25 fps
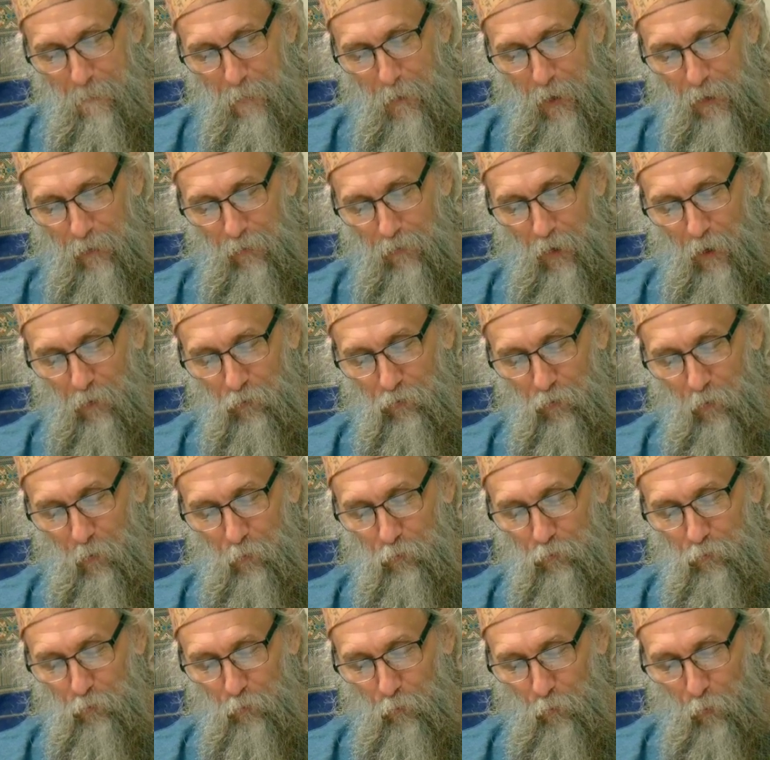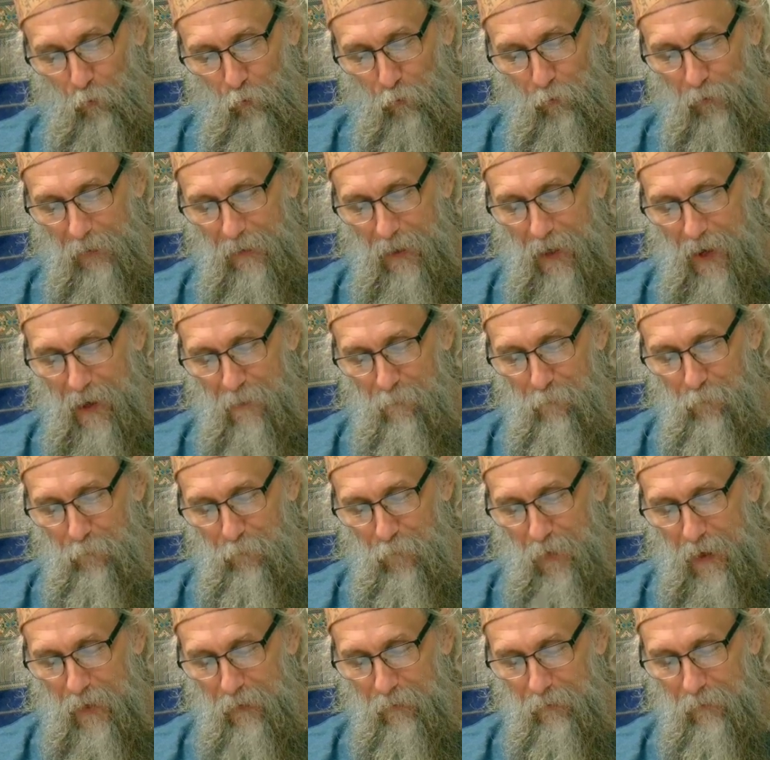There are those who truly
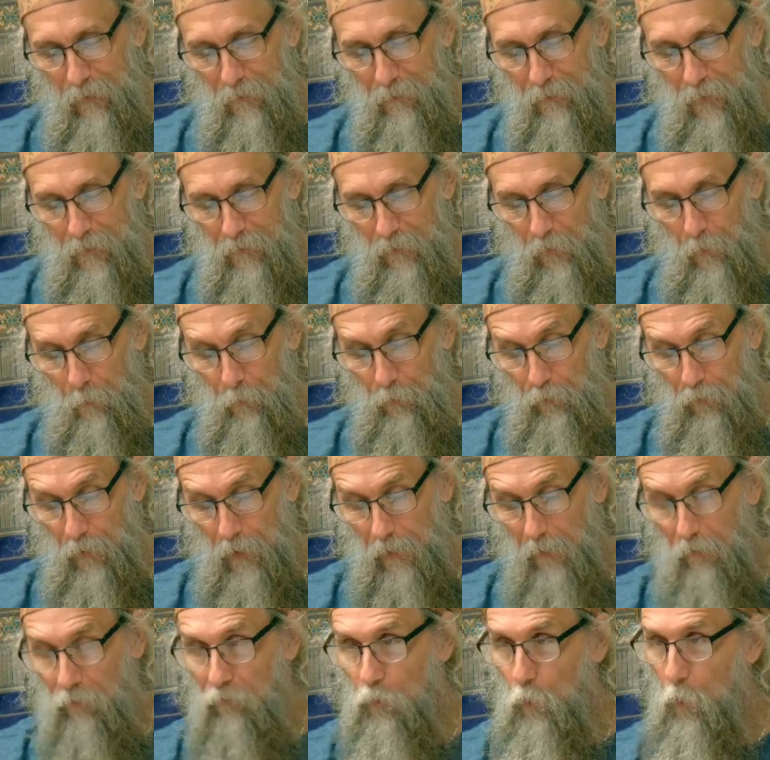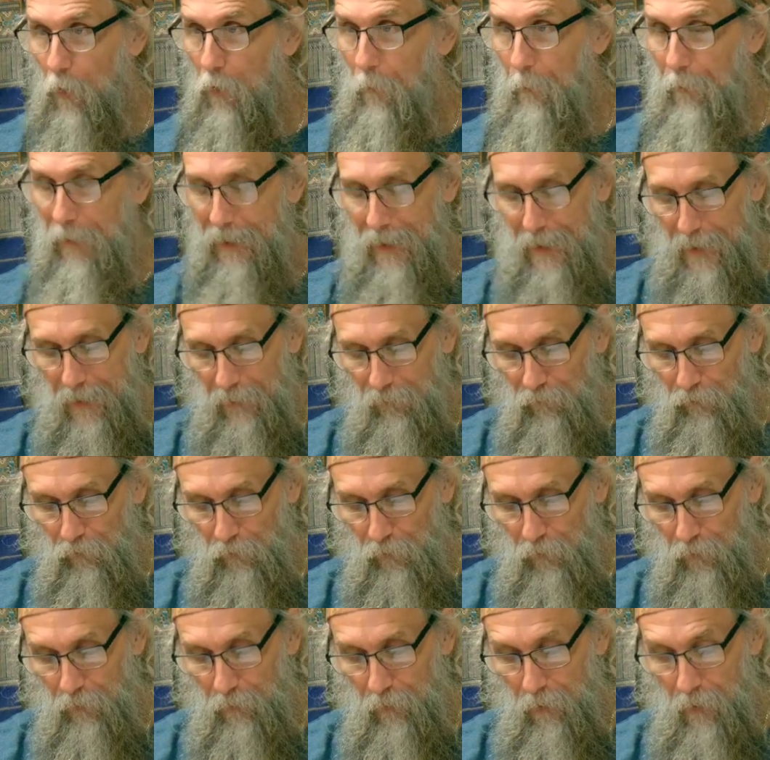have faith that their prayers will be
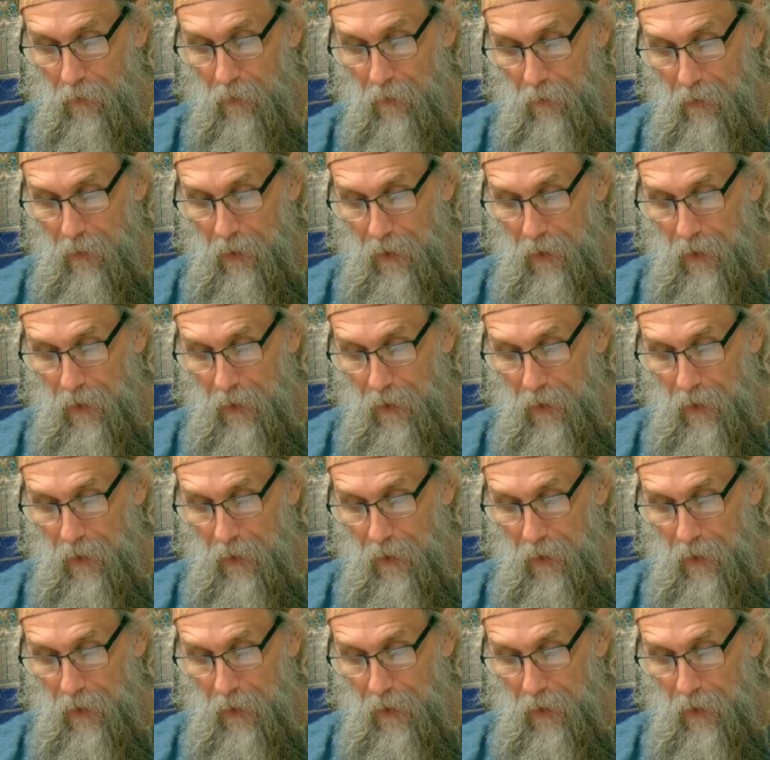answered,